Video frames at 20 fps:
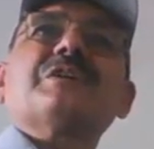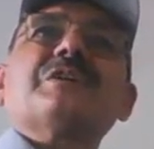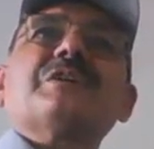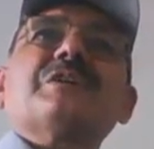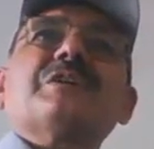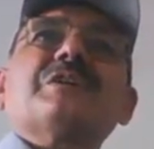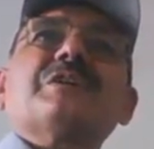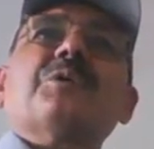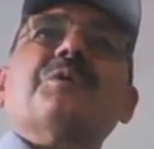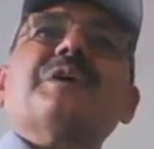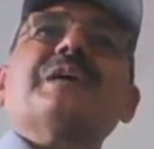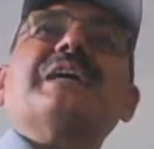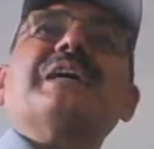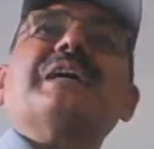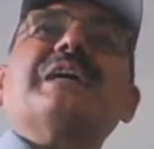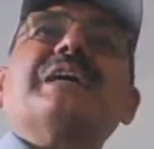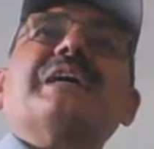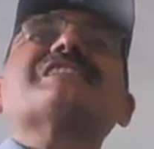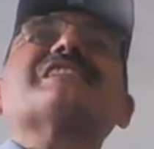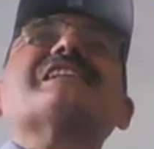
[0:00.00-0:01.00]
so
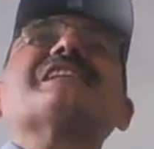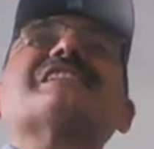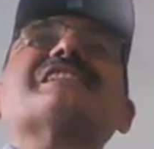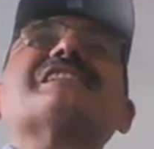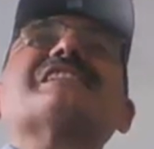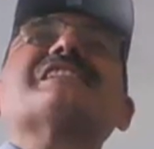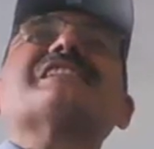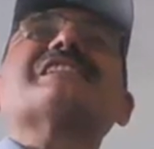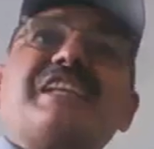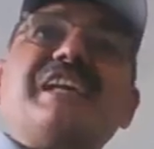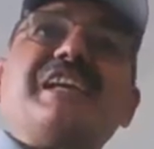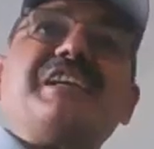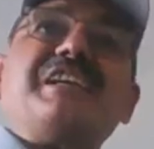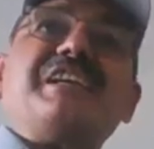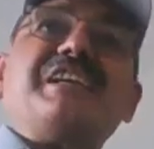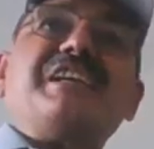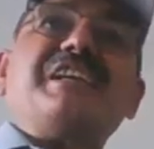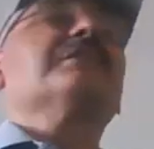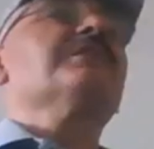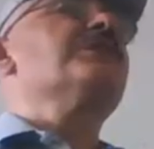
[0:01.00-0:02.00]
it is resistant